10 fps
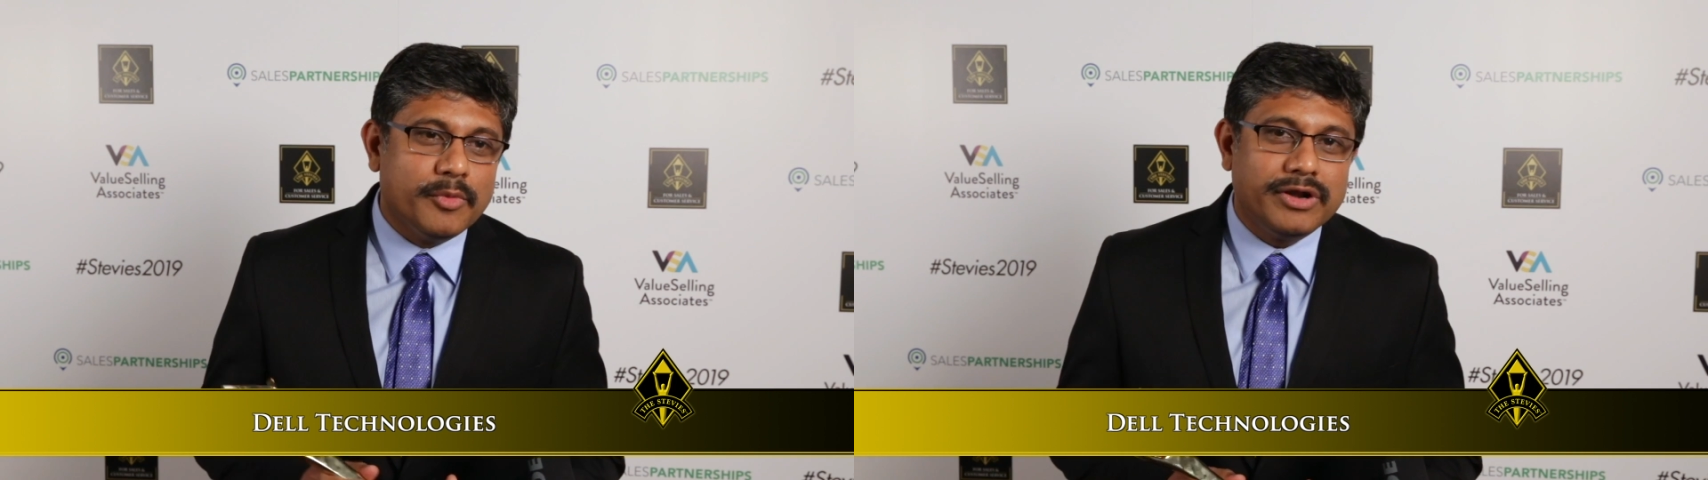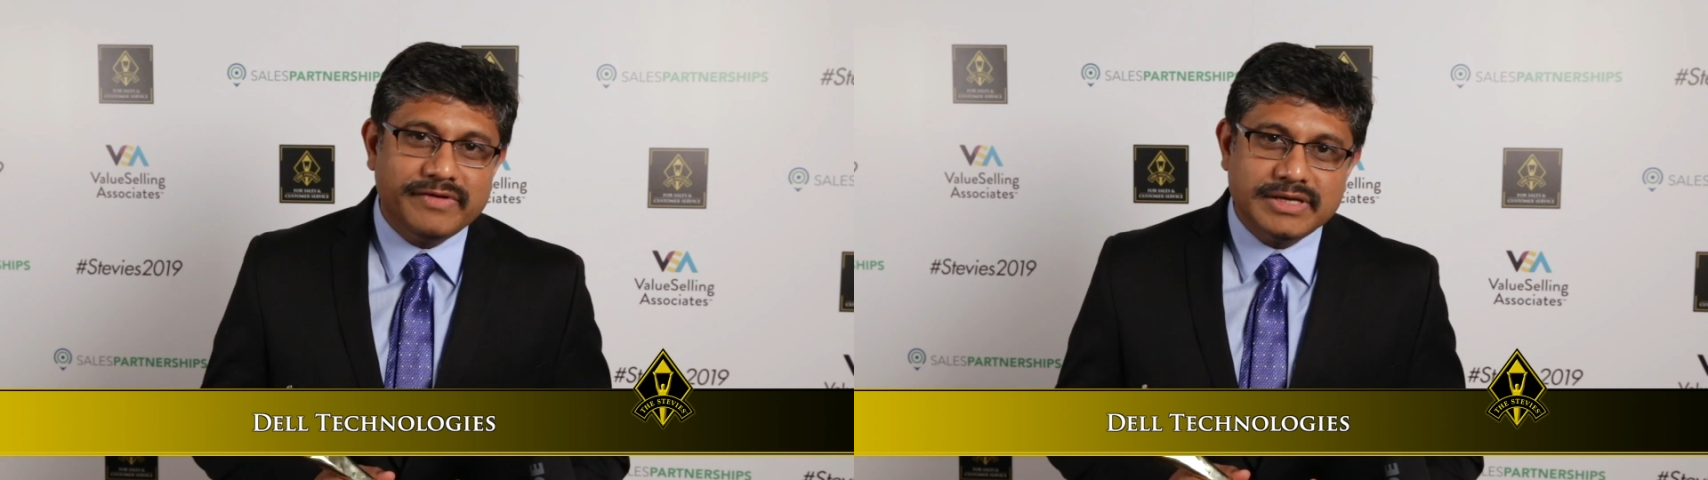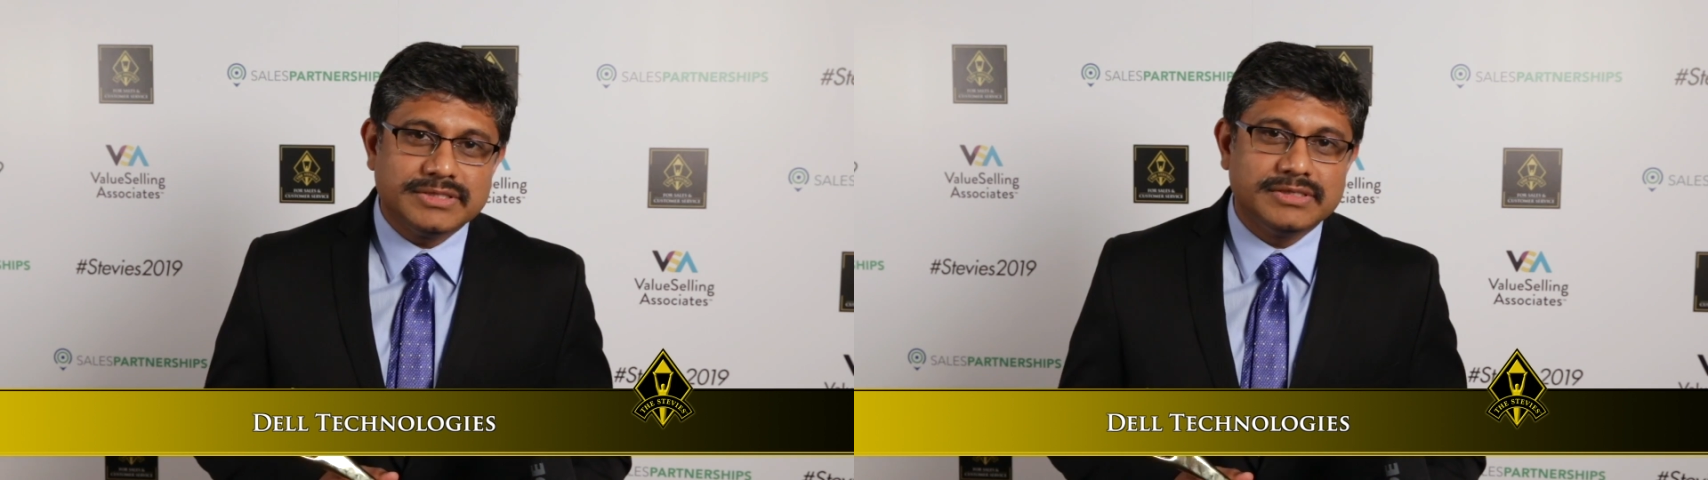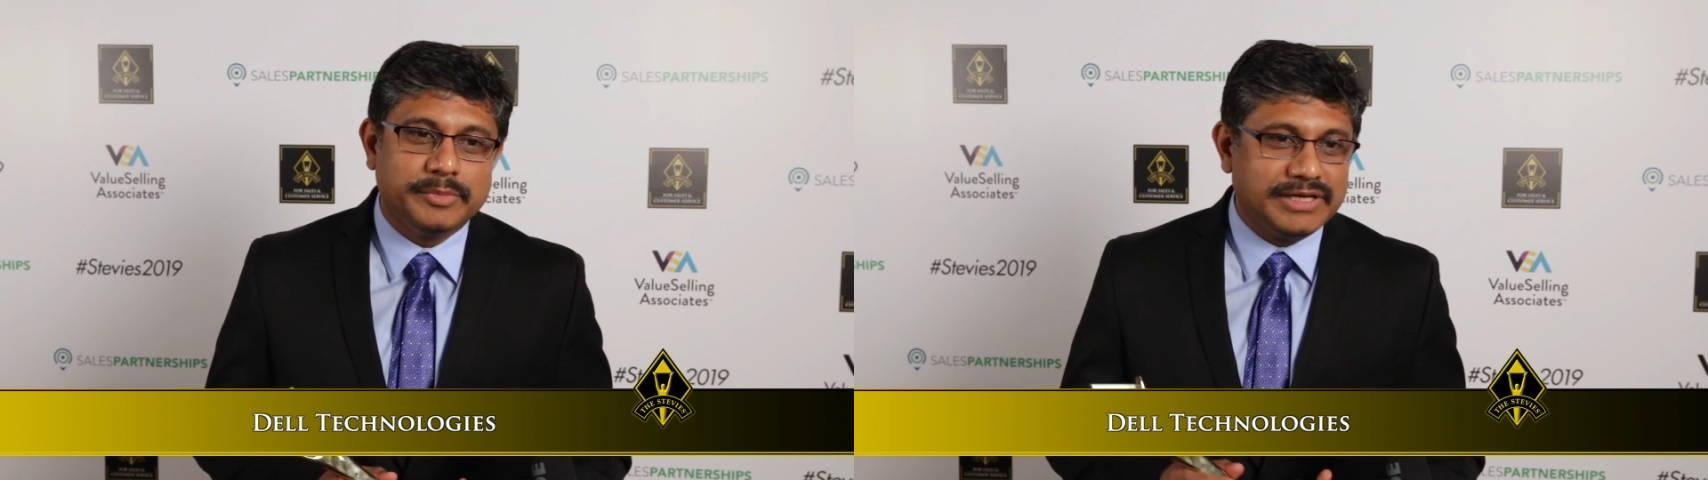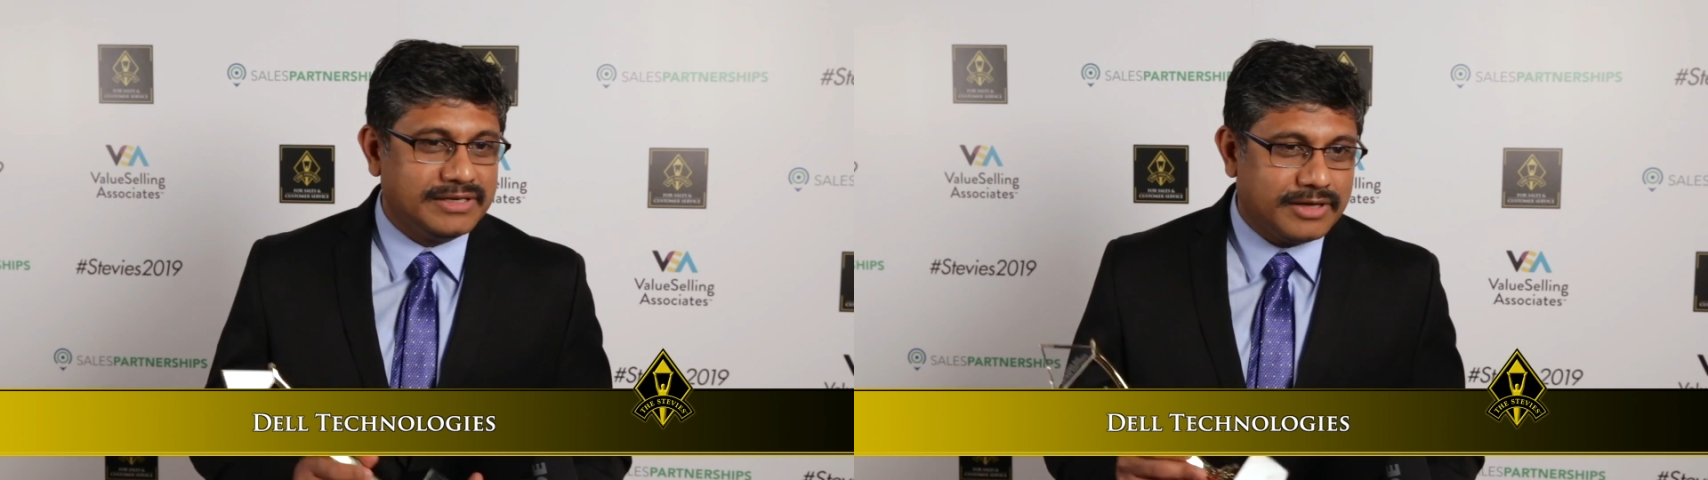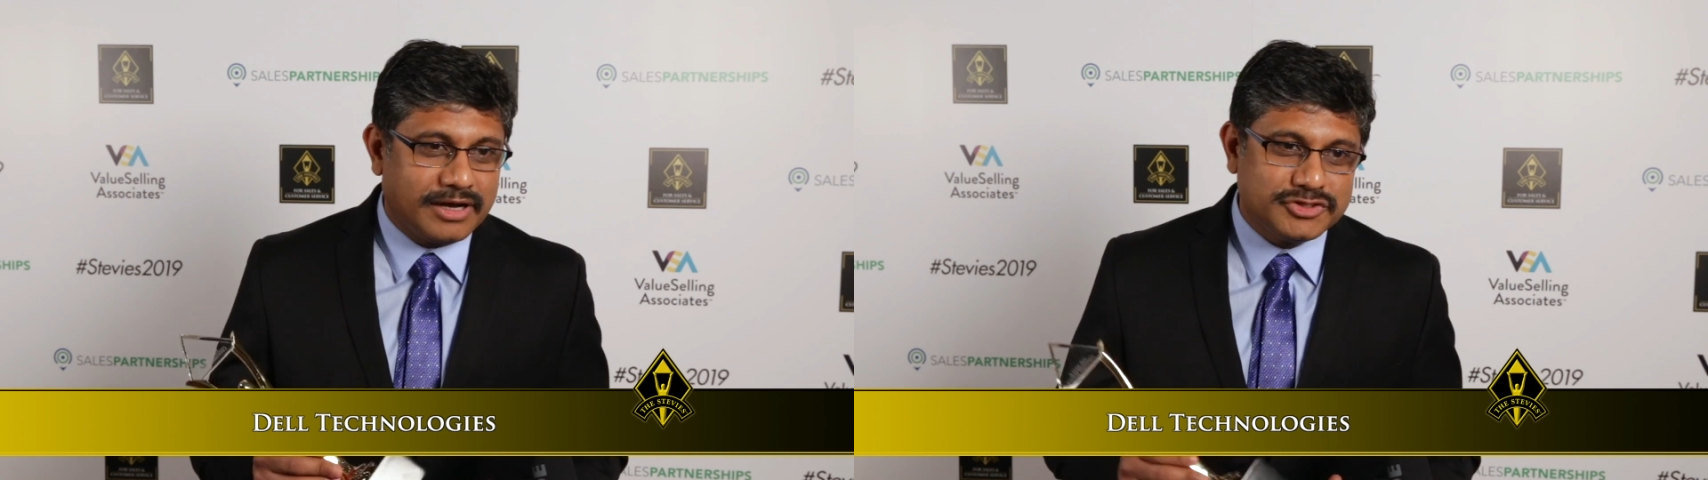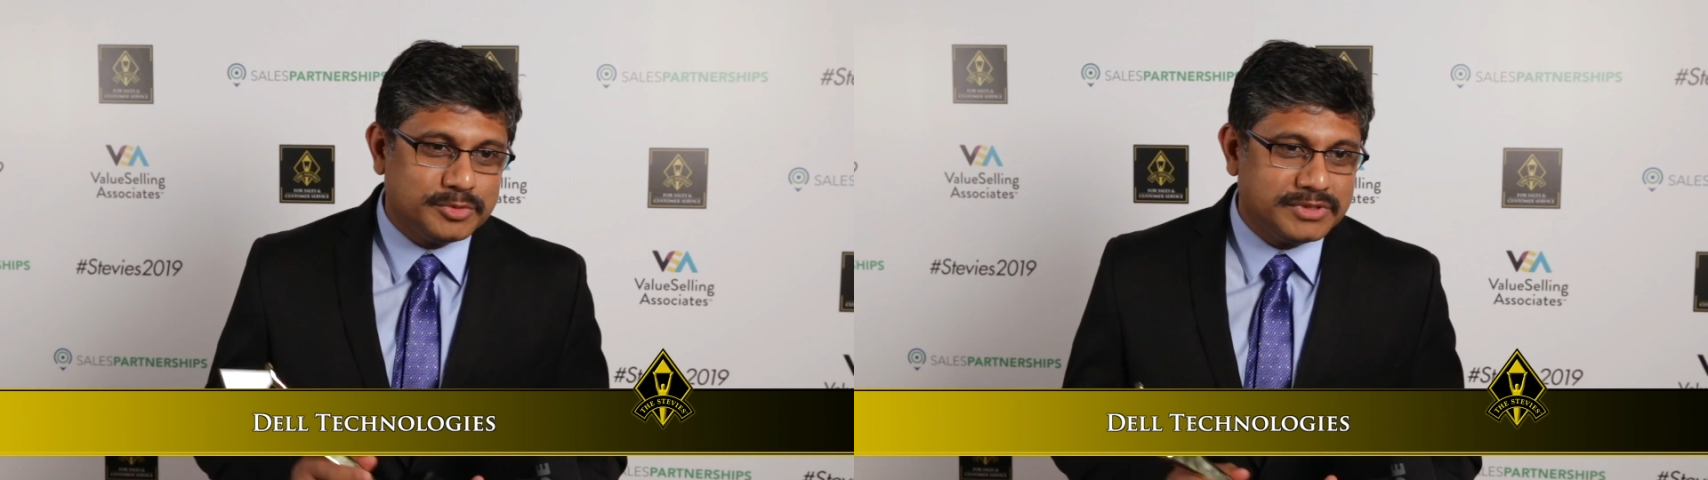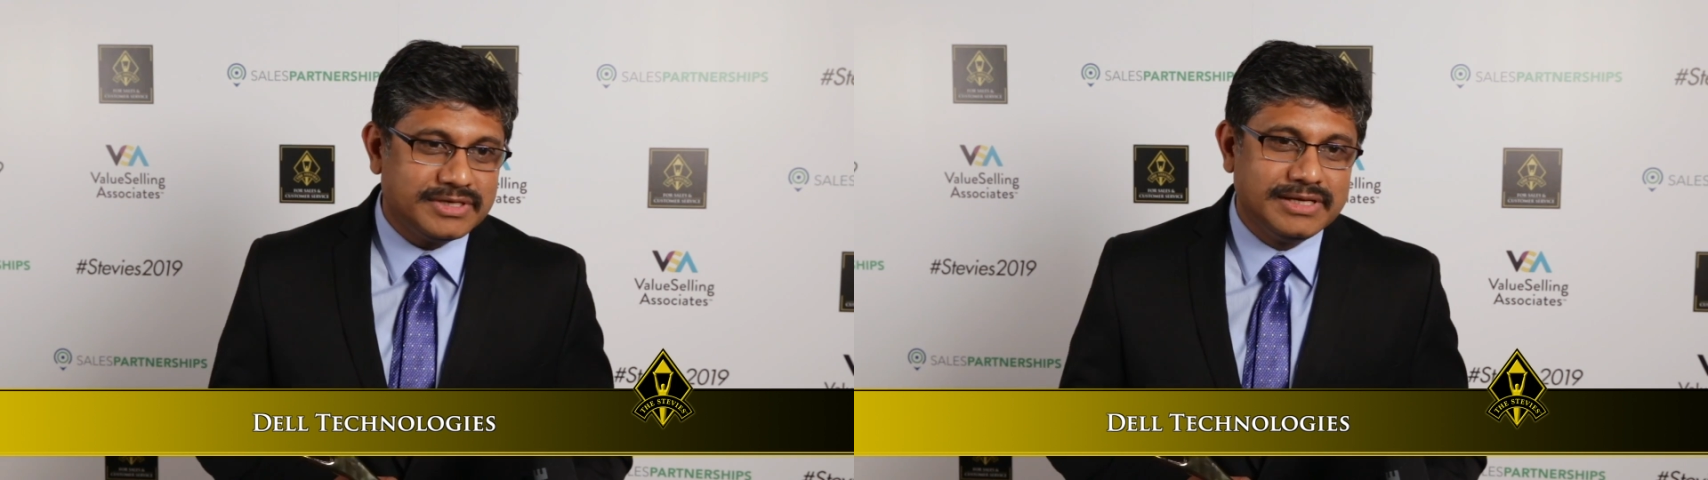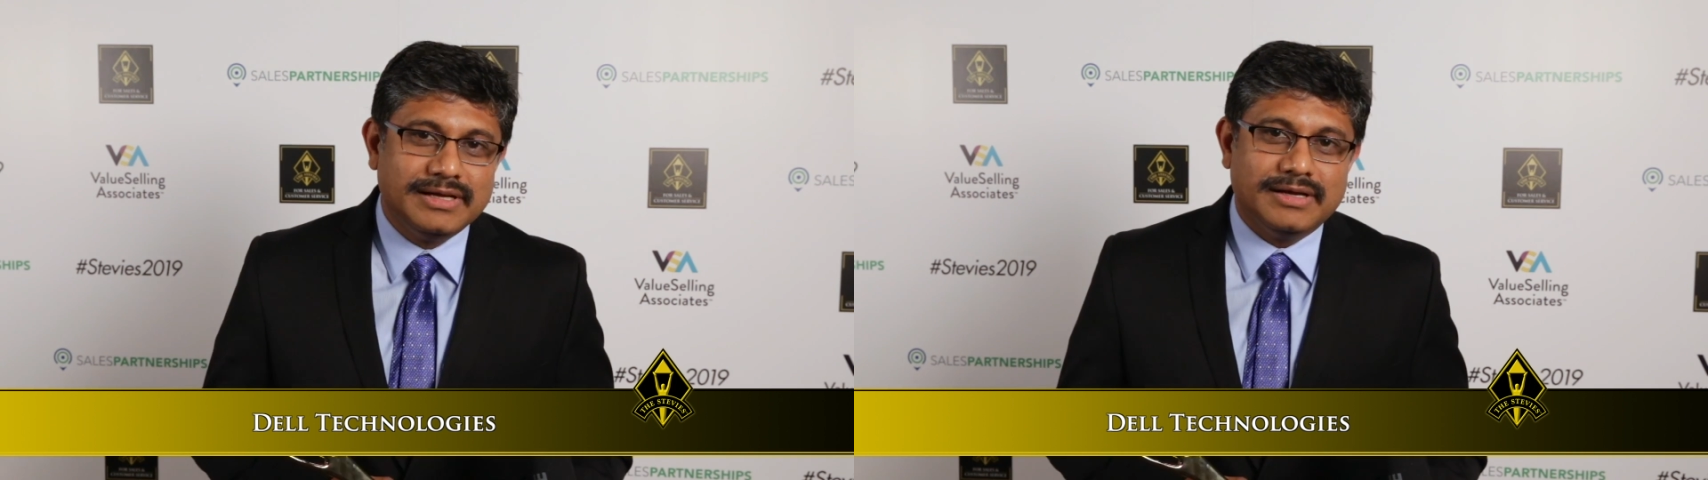motivation, a big encouragement,